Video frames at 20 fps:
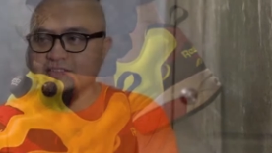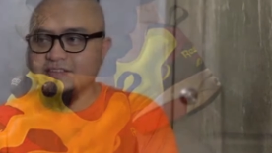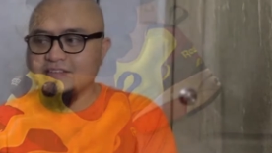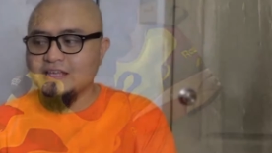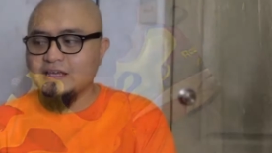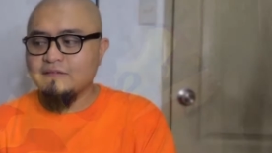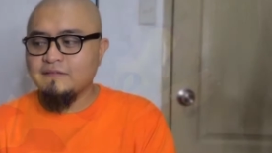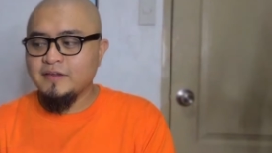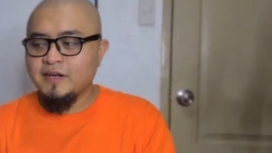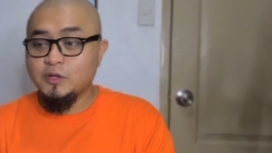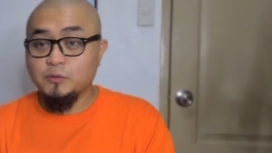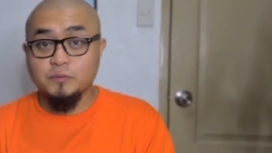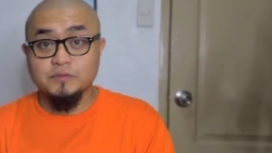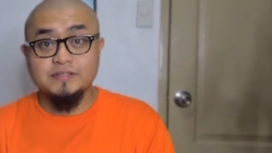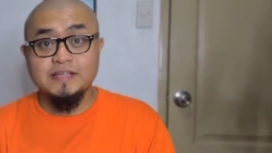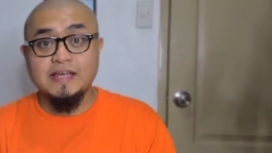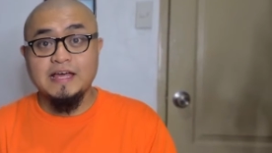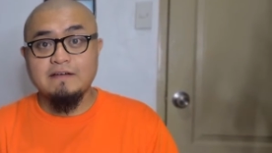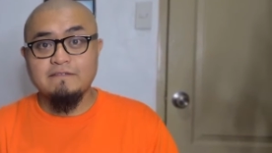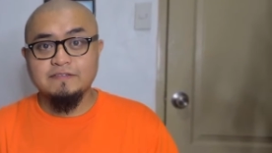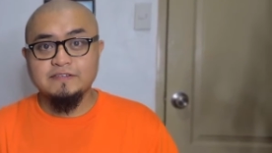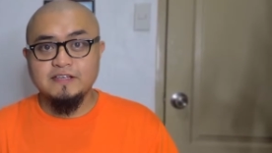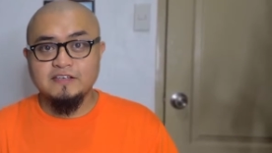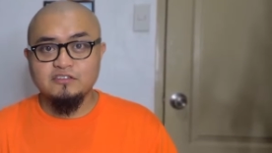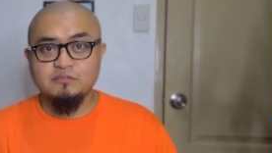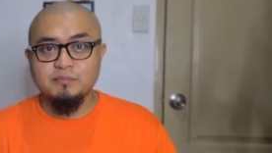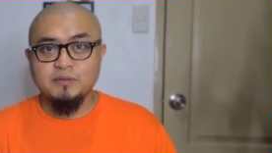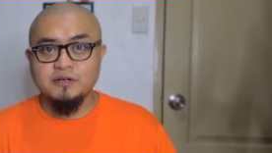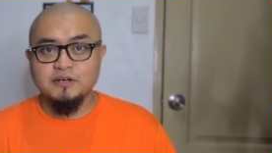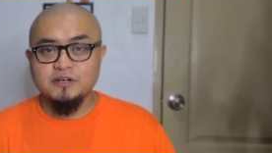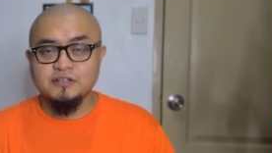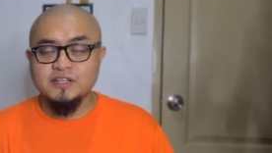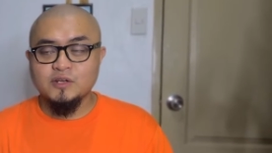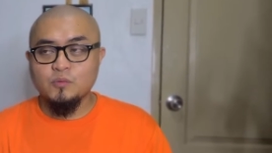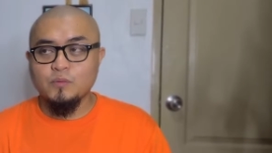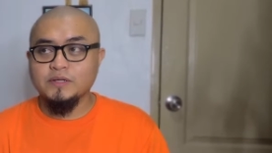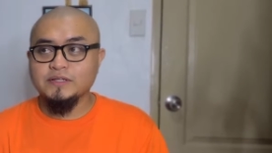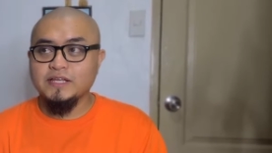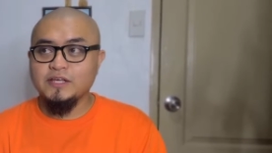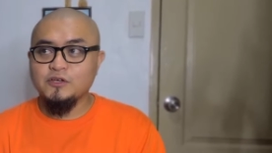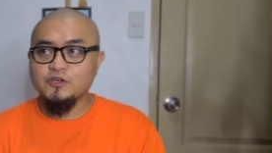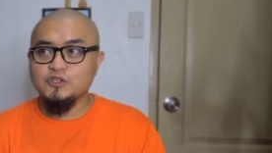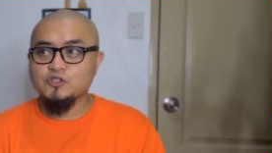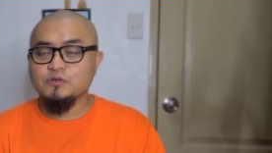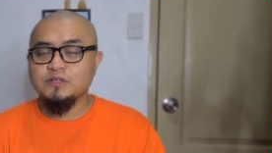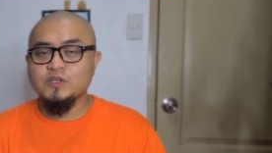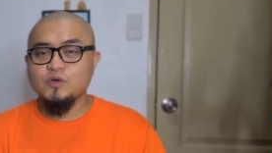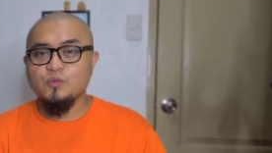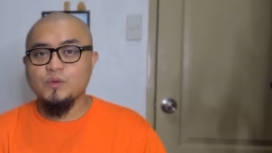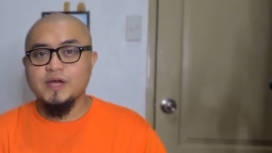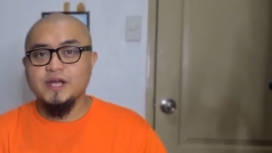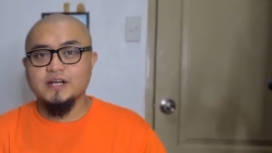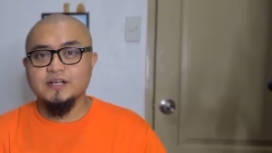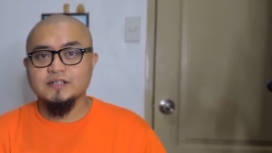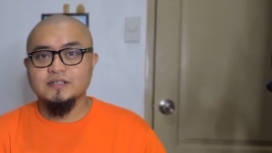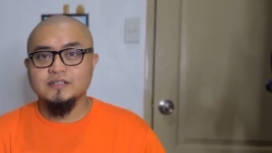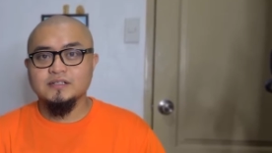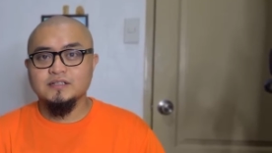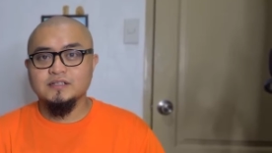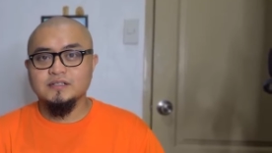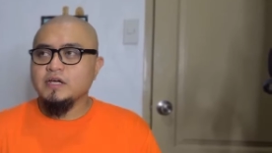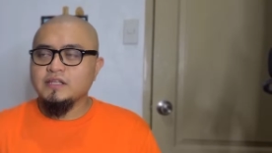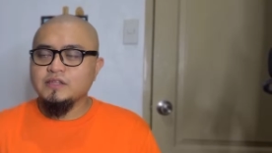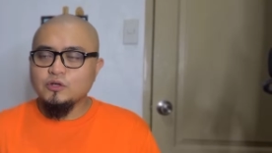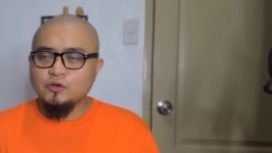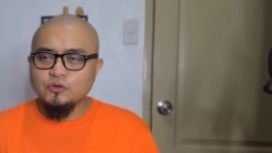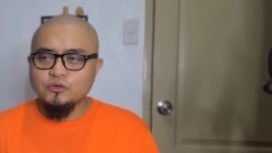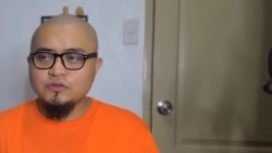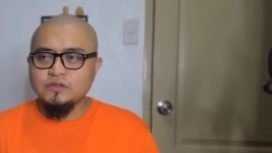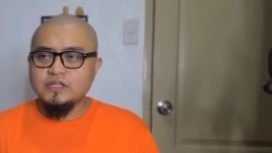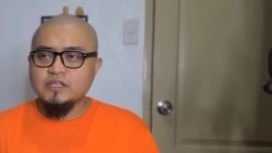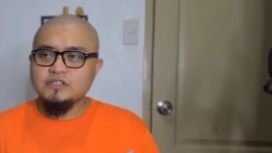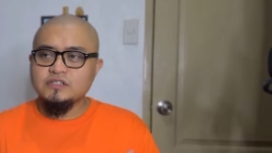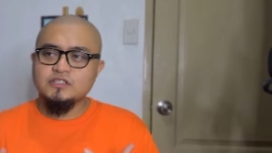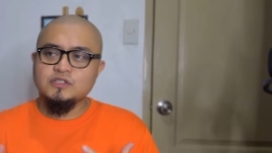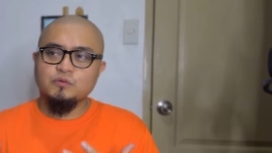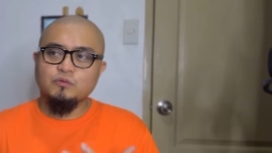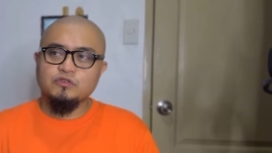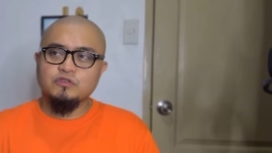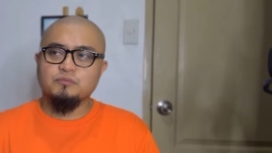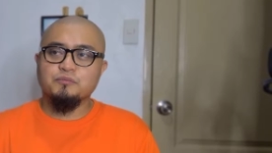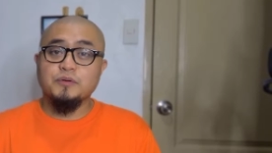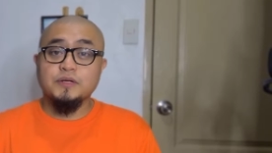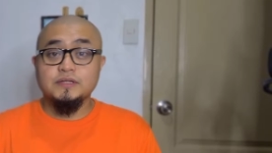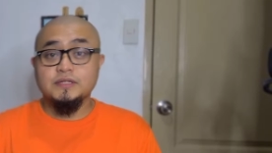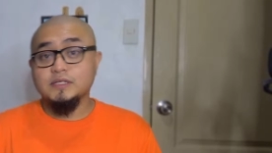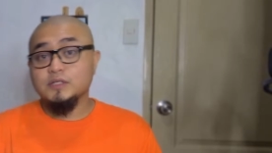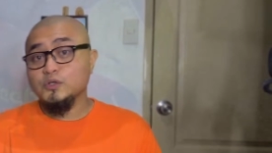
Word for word: 11, it was half size bigger than what I usually wear. And the condition was pretty